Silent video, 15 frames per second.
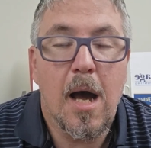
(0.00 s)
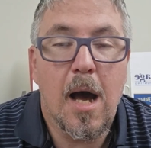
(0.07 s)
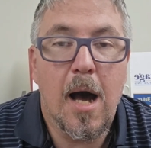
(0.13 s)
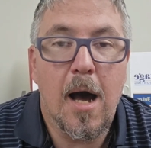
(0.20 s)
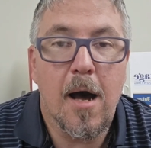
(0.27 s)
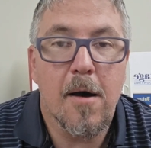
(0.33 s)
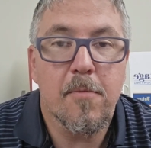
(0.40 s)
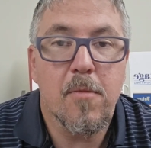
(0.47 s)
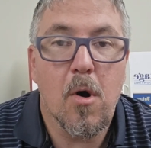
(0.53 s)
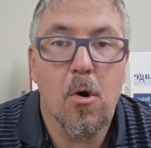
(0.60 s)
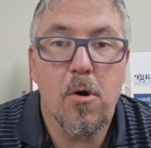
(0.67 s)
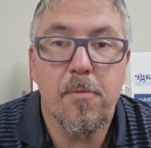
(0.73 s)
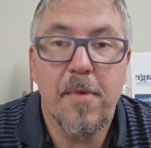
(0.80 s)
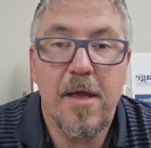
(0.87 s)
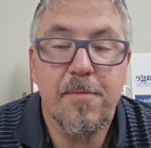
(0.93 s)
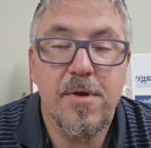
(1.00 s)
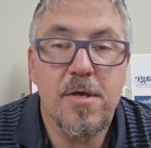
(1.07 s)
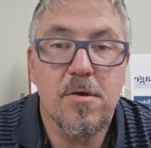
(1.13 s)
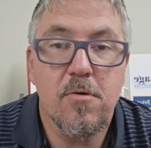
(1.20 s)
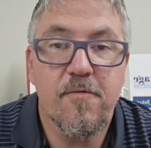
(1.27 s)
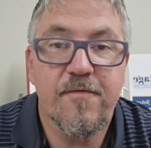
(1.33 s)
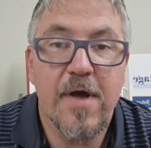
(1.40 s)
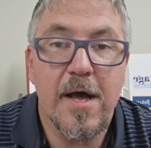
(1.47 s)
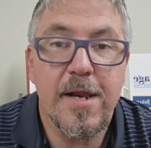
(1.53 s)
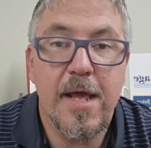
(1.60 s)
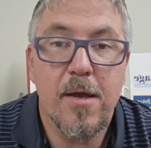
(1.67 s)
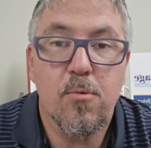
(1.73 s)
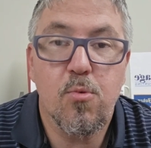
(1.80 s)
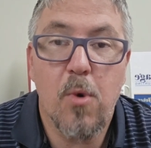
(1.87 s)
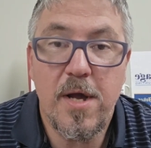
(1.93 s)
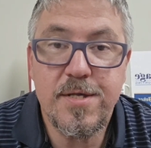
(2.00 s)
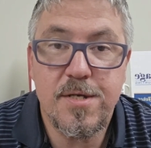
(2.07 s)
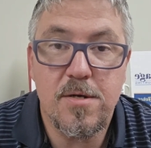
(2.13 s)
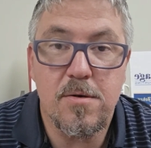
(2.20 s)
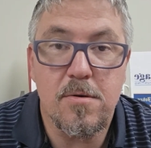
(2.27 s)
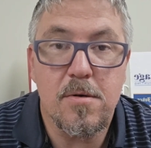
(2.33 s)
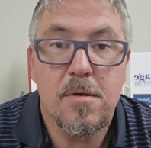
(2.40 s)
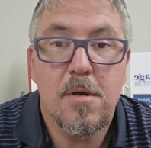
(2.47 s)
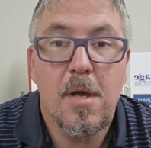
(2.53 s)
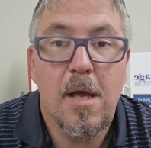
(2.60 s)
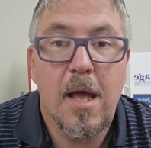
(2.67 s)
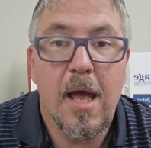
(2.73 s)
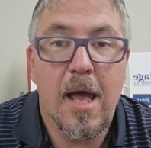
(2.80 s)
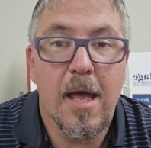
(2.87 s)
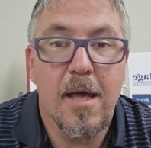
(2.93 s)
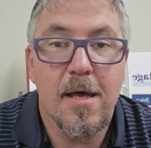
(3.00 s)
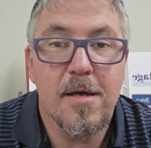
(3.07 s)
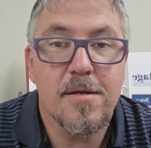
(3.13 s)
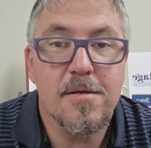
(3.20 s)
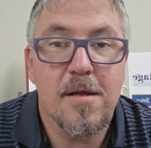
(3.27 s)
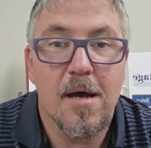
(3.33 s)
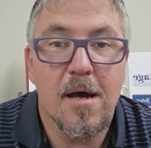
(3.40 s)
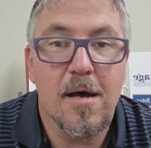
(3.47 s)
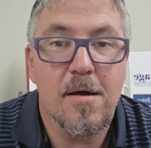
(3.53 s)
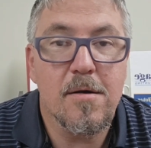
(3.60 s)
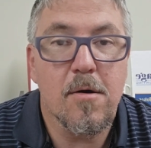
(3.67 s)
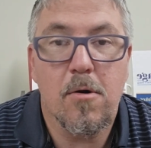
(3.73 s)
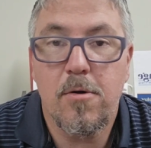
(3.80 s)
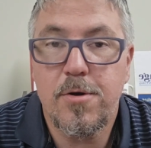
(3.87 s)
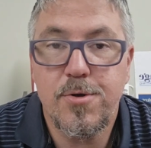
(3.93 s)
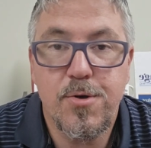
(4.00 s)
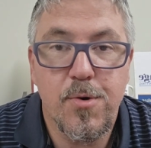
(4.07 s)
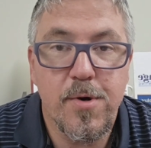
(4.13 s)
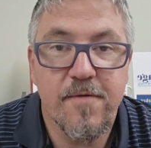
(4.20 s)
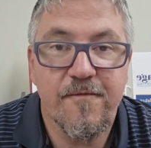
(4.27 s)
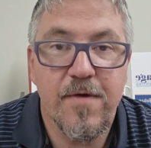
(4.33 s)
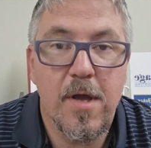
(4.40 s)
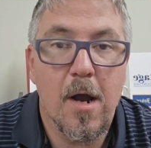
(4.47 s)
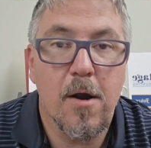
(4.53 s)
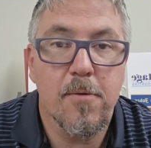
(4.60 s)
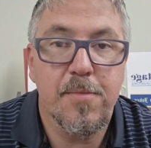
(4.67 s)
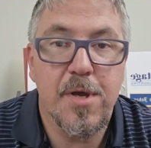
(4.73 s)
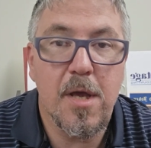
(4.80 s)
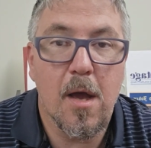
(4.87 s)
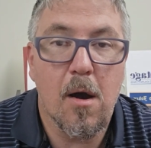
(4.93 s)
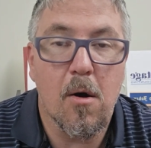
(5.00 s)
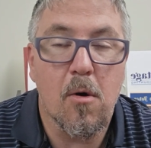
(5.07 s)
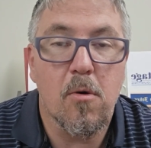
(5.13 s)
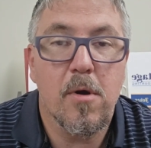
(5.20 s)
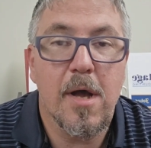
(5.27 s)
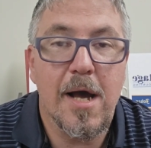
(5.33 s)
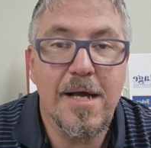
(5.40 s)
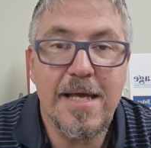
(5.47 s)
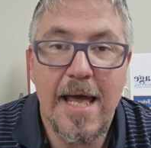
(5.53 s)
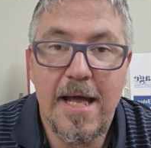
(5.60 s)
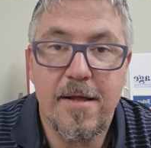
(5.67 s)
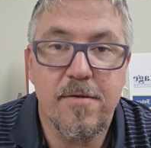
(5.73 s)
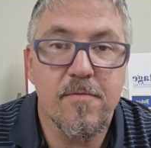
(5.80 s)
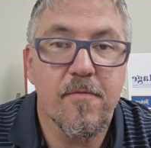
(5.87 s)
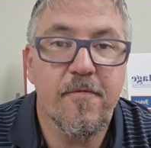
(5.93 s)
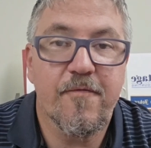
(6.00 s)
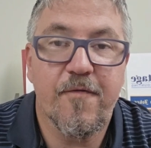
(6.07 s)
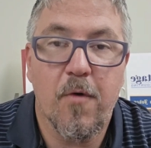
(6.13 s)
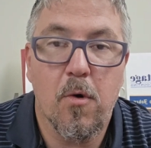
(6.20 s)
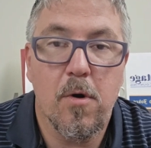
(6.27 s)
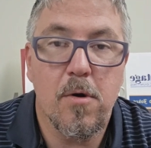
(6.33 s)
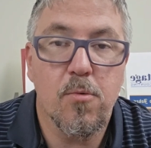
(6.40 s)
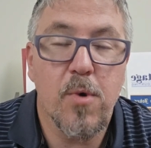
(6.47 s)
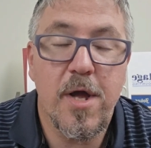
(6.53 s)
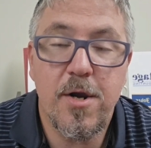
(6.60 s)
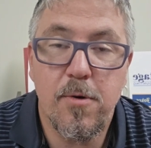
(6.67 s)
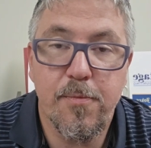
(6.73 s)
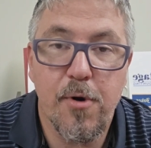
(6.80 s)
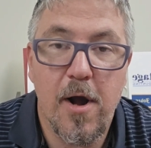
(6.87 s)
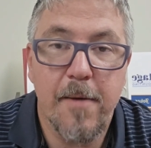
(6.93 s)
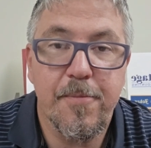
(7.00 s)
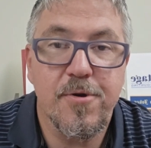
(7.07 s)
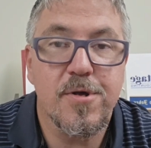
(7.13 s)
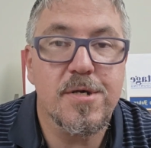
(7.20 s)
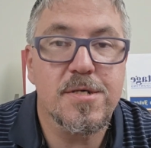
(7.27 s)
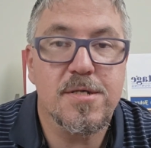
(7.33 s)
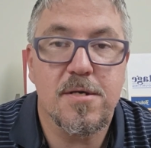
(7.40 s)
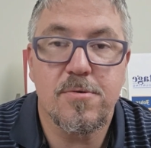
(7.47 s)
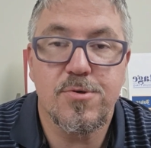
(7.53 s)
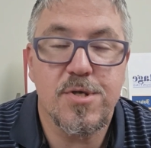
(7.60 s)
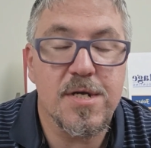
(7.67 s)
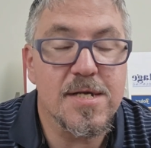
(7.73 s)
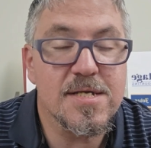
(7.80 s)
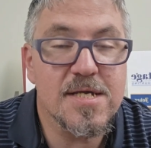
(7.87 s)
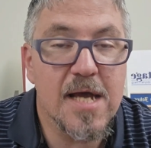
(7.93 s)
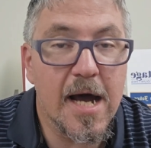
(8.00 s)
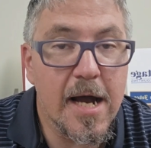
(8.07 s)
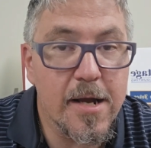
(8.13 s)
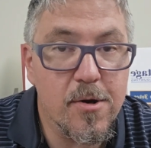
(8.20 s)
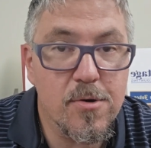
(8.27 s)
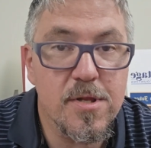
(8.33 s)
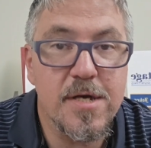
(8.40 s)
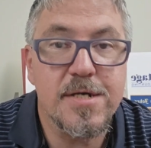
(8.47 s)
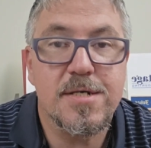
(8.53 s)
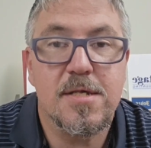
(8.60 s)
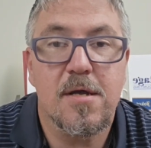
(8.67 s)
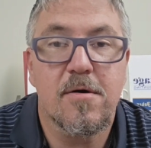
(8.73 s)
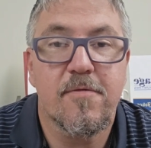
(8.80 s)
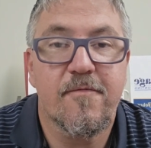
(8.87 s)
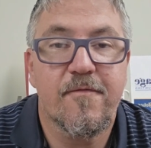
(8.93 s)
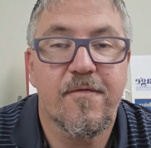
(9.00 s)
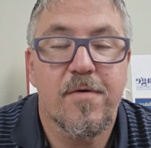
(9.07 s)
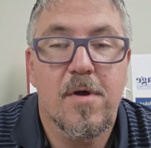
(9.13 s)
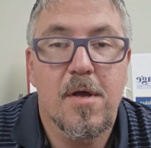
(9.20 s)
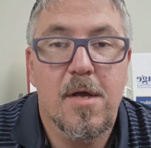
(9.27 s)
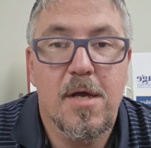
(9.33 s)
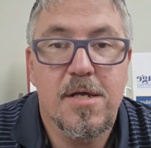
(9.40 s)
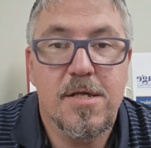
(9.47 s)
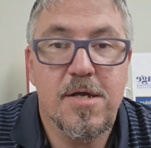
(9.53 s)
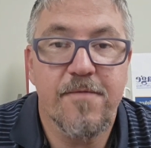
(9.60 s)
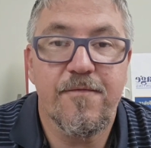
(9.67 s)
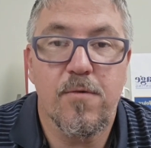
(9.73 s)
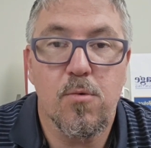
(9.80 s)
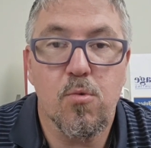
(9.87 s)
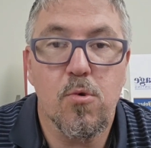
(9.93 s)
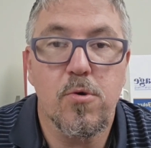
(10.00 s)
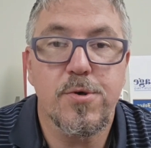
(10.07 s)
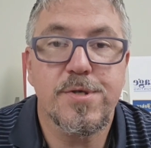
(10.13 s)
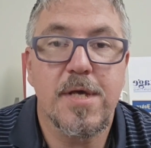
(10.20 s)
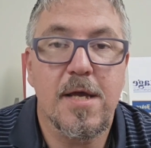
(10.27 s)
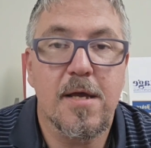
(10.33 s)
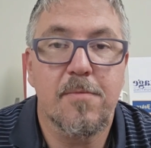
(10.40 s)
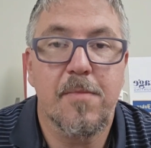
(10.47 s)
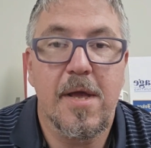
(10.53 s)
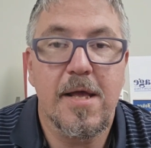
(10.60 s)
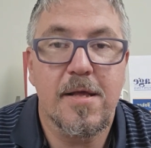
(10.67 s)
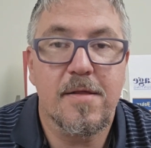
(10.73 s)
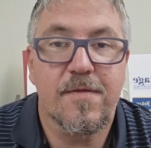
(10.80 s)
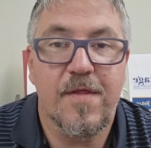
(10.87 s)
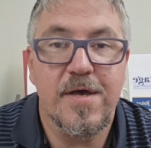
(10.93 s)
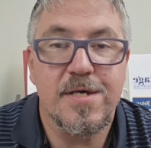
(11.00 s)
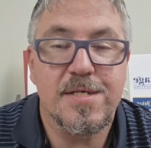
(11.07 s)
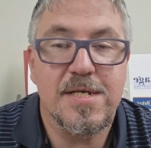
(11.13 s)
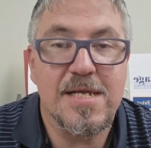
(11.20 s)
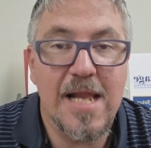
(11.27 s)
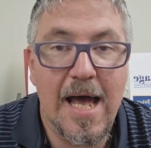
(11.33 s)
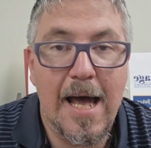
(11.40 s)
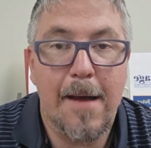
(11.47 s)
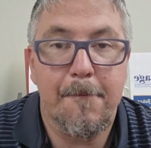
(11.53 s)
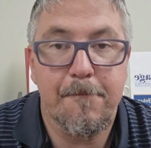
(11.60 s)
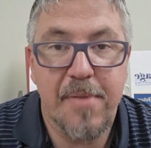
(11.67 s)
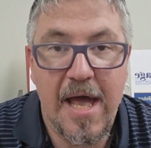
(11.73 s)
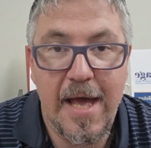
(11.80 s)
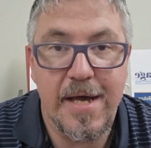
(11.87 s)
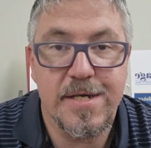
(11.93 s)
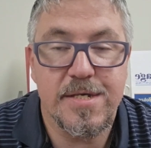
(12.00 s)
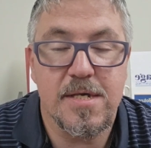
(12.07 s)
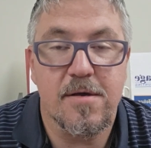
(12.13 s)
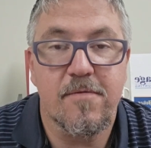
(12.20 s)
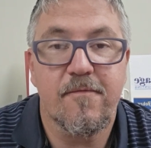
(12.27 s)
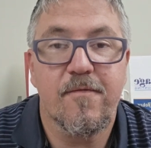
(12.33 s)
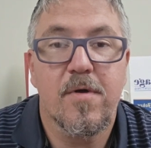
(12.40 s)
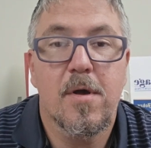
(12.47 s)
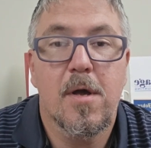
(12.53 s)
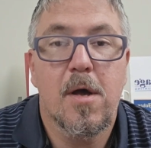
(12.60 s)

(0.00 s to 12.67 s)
Or maybe you've got a rental and or you're doing a VRBO. Again, for rental properties, there's an entire list of different rules that can make this not passive.